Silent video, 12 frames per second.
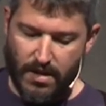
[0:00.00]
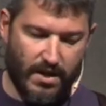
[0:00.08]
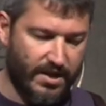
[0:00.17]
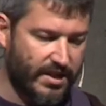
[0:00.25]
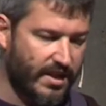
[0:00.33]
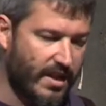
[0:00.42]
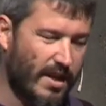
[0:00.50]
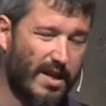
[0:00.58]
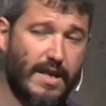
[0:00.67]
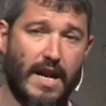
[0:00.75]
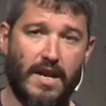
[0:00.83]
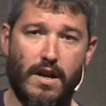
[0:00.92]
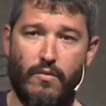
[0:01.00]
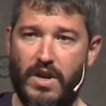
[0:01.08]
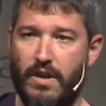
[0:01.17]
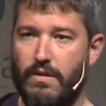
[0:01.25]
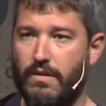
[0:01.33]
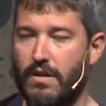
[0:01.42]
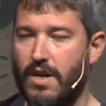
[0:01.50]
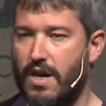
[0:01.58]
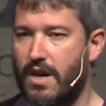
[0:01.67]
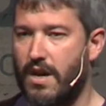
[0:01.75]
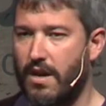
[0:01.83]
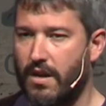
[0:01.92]
It's Daniel Wiener
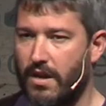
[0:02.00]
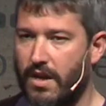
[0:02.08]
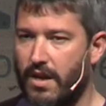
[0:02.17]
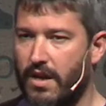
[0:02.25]
and